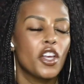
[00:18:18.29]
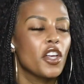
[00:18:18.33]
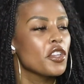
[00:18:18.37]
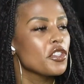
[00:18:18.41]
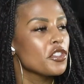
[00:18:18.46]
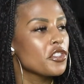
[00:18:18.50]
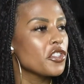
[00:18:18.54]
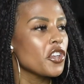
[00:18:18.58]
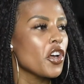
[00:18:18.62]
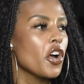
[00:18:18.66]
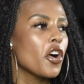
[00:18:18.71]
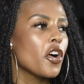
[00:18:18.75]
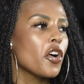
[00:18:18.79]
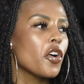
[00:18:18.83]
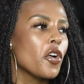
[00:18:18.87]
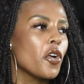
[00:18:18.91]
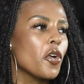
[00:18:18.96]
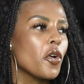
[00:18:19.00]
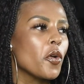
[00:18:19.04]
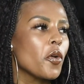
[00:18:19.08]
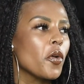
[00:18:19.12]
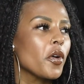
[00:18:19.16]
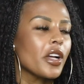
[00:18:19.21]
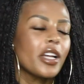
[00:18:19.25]

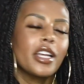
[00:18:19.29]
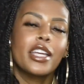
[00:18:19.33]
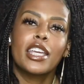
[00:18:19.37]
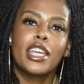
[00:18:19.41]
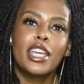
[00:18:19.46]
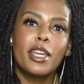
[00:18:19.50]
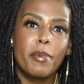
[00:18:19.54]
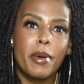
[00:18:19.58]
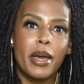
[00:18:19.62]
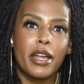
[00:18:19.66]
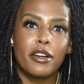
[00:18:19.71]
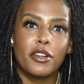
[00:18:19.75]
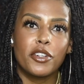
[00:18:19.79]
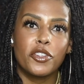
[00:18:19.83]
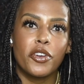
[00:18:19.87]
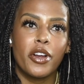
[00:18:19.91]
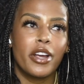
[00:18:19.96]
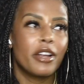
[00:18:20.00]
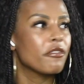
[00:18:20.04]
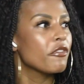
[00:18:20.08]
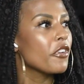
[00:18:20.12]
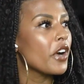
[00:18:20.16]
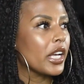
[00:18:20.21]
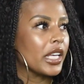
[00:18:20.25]
So he better
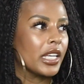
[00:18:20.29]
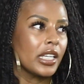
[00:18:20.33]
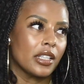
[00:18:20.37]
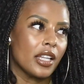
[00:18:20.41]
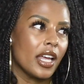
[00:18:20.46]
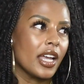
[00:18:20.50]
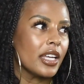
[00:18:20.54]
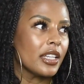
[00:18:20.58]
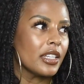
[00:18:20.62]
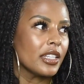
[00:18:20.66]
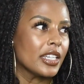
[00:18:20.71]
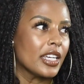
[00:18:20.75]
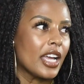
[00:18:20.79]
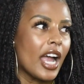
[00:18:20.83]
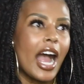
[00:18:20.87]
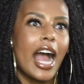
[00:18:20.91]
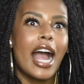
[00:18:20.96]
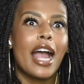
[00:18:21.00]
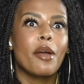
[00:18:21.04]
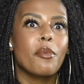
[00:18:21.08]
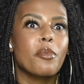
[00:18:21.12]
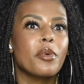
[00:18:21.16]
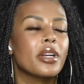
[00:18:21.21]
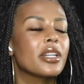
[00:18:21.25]
tread fucking lightly.
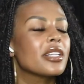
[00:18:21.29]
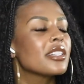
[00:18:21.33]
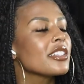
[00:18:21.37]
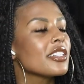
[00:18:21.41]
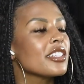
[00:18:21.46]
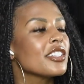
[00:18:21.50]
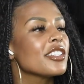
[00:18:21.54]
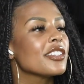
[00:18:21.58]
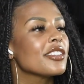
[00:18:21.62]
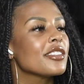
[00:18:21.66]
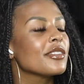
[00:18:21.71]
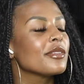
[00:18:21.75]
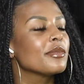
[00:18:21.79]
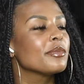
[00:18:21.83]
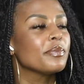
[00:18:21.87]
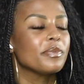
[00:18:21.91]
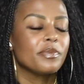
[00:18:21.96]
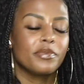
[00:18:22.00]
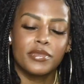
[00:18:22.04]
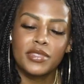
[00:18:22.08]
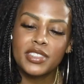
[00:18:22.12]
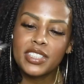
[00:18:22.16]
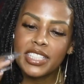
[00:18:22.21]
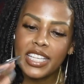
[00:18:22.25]
I would
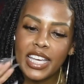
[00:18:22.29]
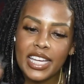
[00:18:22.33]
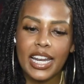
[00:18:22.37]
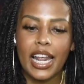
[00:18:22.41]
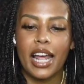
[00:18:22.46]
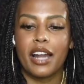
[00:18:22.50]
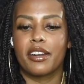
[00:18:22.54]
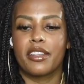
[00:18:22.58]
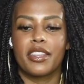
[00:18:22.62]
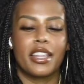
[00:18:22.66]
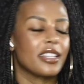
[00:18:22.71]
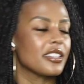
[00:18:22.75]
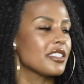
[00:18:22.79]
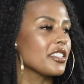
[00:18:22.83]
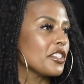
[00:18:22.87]
get out of that